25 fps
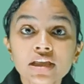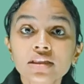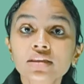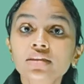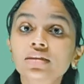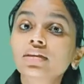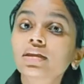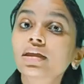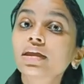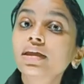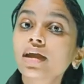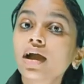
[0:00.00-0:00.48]

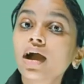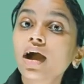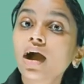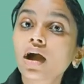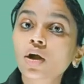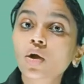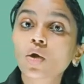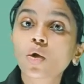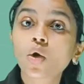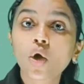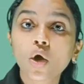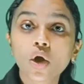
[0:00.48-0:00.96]
They
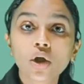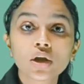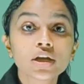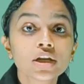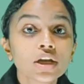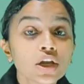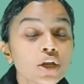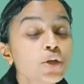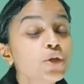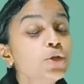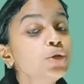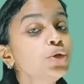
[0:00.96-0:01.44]
are
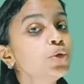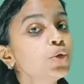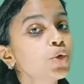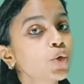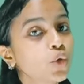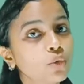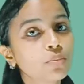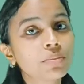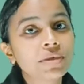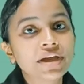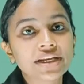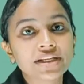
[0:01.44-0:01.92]
called
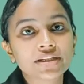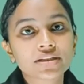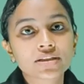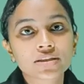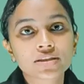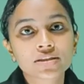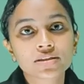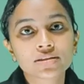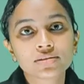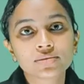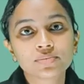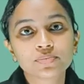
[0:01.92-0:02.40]

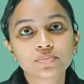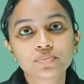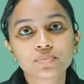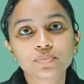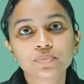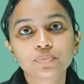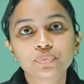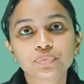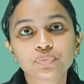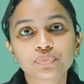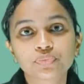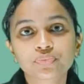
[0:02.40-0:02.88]
nomads.
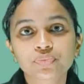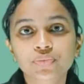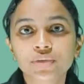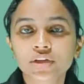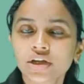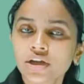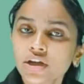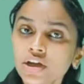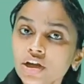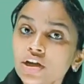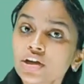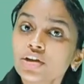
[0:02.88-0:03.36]

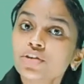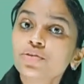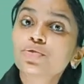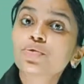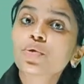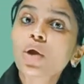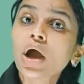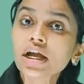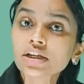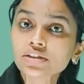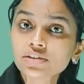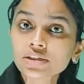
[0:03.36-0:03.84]

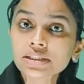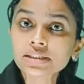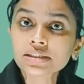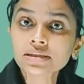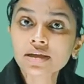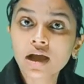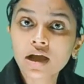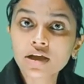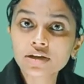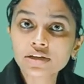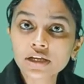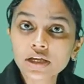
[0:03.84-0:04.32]

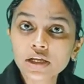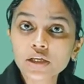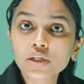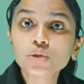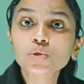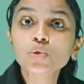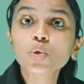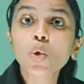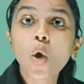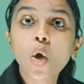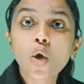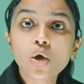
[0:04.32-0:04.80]
Rajasthan
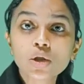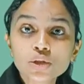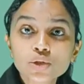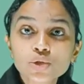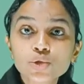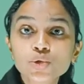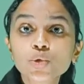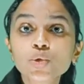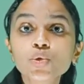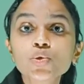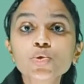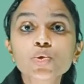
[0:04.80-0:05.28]
is
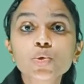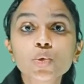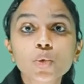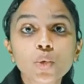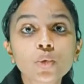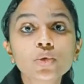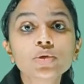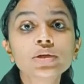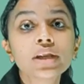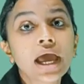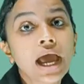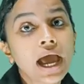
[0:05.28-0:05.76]
also
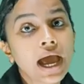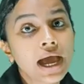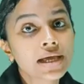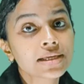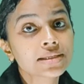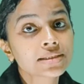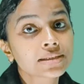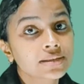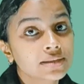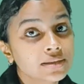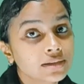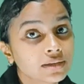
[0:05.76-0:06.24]
known
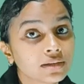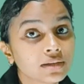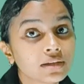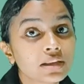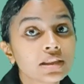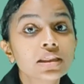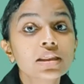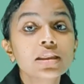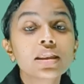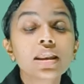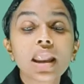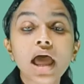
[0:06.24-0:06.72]
as the
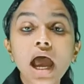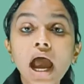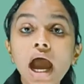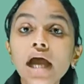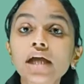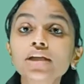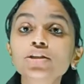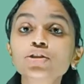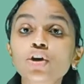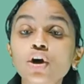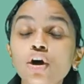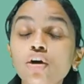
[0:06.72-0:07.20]

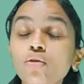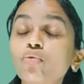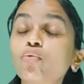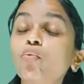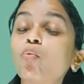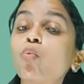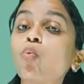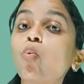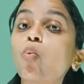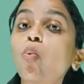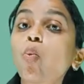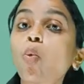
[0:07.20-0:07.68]
land
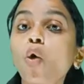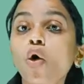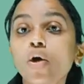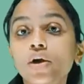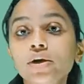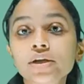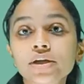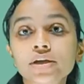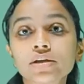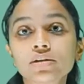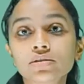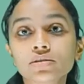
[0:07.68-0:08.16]
of
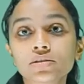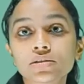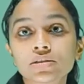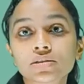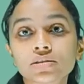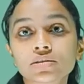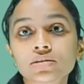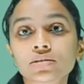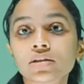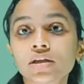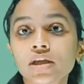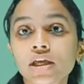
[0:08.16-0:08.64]

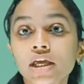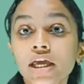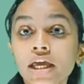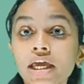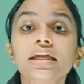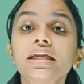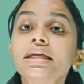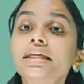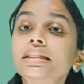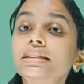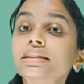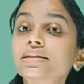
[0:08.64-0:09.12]
warriors.
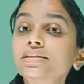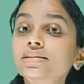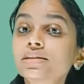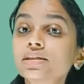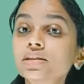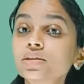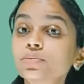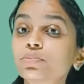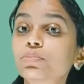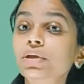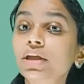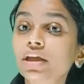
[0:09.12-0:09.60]
This
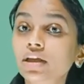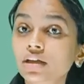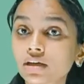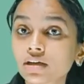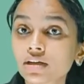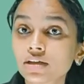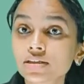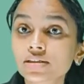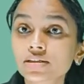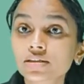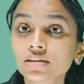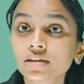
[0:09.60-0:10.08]
is
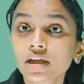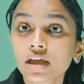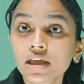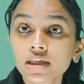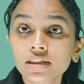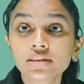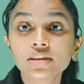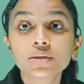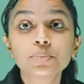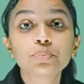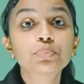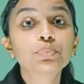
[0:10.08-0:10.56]
because
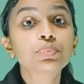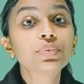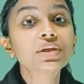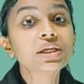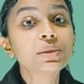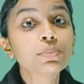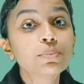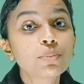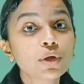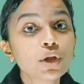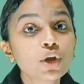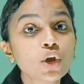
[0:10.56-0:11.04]
the
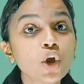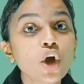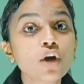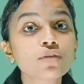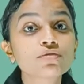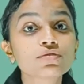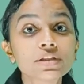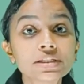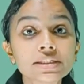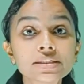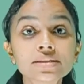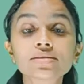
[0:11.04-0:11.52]
people
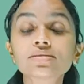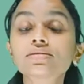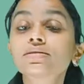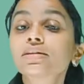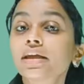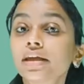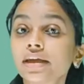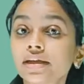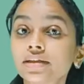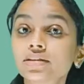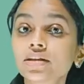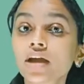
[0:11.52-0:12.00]
of the
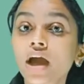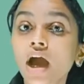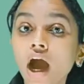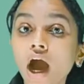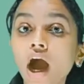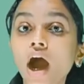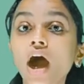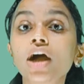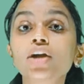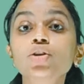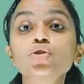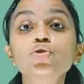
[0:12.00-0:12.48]
state
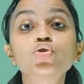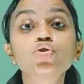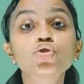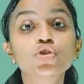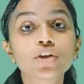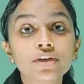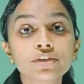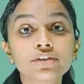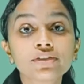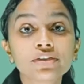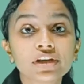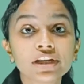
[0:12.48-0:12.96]
are
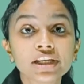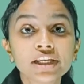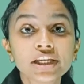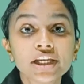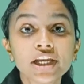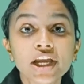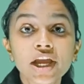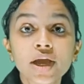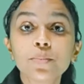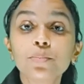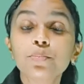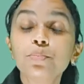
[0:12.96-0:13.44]

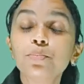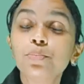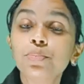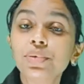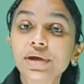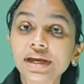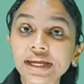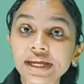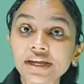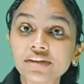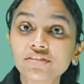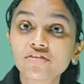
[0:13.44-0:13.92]
generally
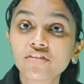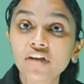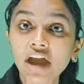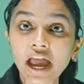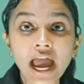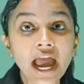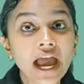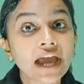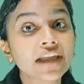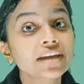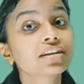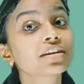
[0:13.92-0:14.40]
brave
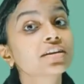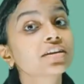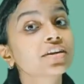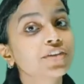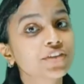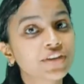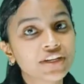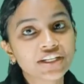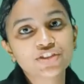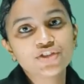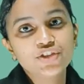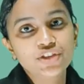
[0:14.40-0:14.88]
and
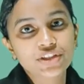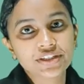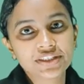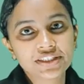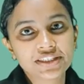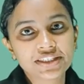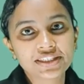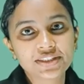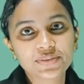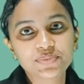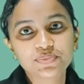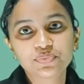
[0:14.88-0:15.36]

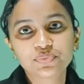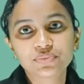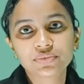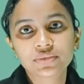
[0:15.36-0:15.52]
courageous.